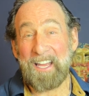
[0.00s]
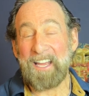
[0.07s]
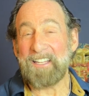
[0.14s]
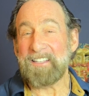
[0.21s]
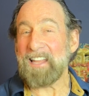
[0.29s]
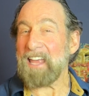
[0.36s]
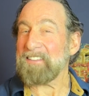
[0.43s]

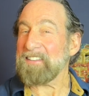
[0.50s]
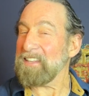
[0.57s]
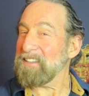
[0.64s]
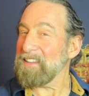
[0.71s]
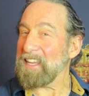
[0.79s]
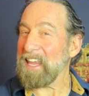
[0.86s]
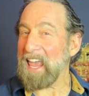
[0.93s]
Death
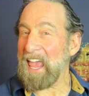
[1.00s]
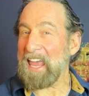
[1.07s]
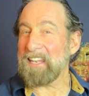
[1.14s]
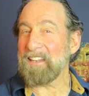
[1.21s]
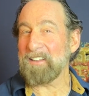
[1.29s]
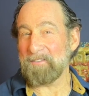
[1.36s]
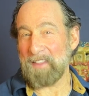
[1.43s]
is the
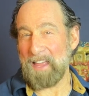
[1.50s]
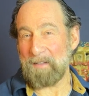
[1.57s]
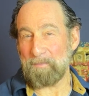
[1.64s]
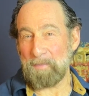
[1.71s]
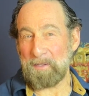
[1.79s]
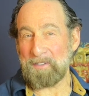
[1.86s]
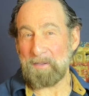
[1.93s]
end of
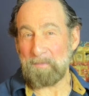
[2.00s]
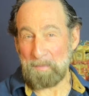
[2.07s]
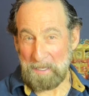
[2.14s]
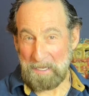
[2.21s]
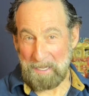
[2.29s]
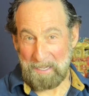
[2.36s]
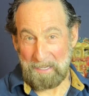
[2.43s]
that busy
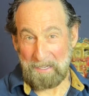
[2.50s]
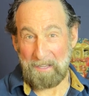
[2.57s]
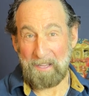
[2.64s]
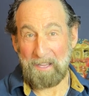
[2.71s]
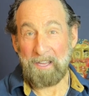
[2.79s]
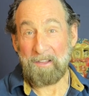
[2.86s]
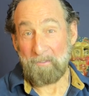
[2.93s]
being.
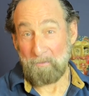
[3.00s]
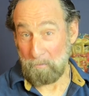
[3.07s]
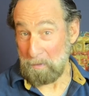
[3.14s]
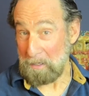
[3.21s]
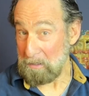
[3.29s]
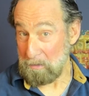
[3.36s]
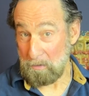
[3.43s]

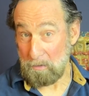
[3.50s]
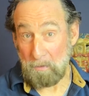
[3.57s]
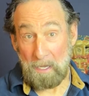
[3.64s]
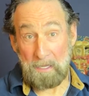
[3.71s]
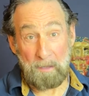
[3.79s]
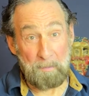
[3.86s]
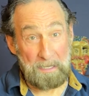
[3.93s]
We do,
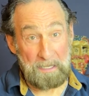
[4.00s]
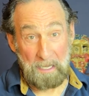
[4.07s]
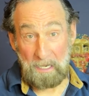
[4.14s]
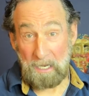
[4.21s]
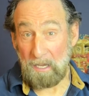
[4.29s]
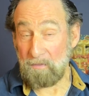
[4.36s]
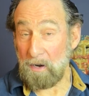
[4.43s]
and the
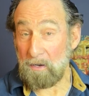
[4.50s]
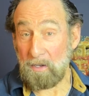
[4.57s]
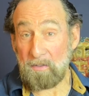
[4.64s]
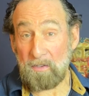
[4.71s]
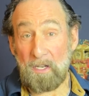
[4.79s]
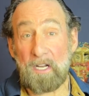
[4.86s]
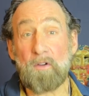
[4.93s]
beginning of our
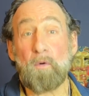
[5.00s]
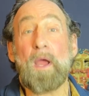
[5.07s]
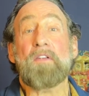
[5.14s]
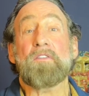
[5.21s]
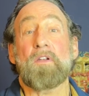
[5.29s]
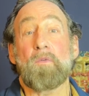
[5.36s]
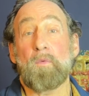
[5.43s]

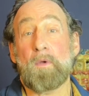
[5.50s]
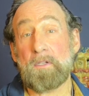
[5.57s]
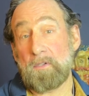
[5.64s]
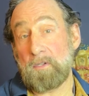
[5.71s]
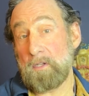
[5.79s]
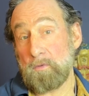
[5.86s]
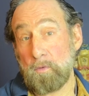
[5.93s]
disintegration,
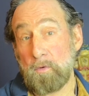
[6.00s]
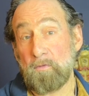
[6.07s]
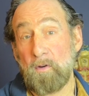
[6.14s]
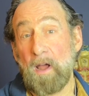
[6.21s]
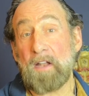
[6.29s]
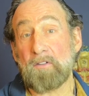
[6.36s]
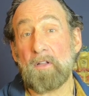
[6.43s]
which, since we're
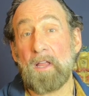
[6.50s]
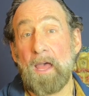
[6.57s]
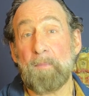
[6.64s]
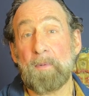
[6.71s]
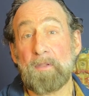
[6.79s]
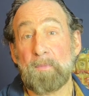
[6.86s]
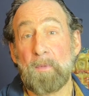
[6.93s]
fragile,
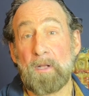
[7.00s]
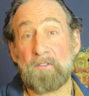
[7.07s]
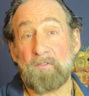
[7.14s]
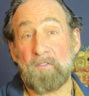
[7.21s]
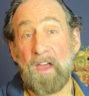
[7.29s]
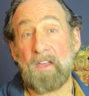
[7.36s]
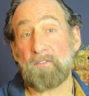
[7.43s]
happens much
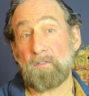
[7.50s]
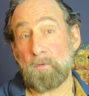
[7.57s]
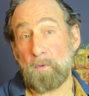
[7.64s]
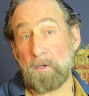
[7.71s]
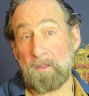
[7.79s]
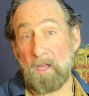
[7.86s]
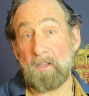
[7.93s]
faster
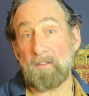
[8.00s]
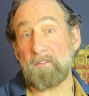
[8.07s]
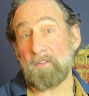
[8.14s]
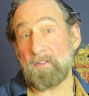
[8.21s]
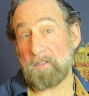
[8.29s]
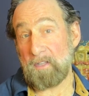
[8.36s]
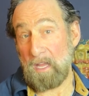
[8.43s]
with us
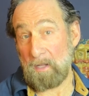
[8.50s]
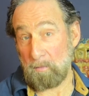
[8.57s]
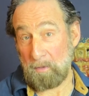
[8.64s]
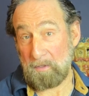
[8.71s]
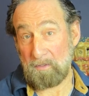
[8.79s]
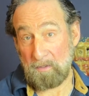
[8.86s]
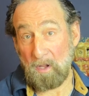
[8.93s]
than
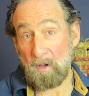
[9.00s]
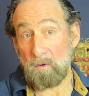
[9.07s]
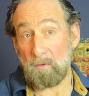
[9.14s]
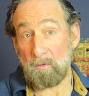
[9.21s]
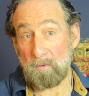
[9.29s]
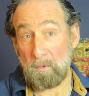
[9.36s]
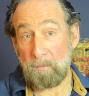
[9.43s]
with
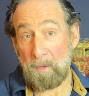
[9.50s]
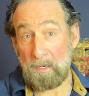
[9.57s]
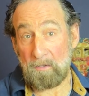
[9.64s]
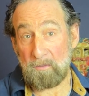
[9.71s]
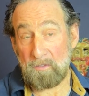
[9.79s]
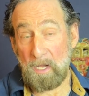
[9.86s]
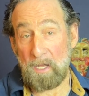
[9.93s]
stones or metal
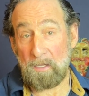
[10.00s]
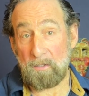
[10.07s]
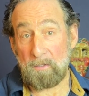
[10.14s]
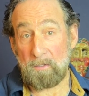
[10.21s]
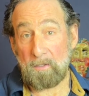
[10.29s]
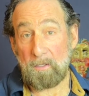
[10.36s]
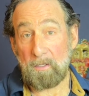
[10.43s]

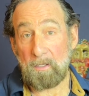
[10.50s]
sheds.